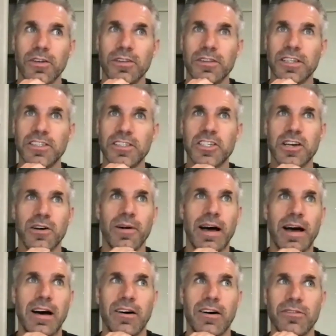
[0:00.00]
let's go
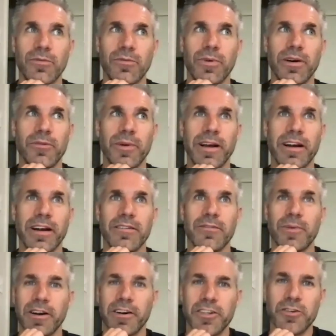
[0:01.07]
out.
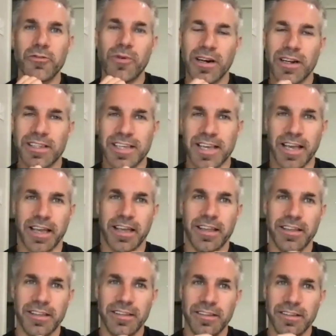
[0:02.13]
Where do you want to take
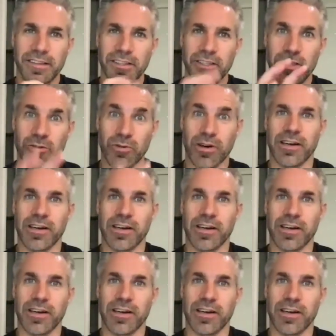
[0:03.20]
your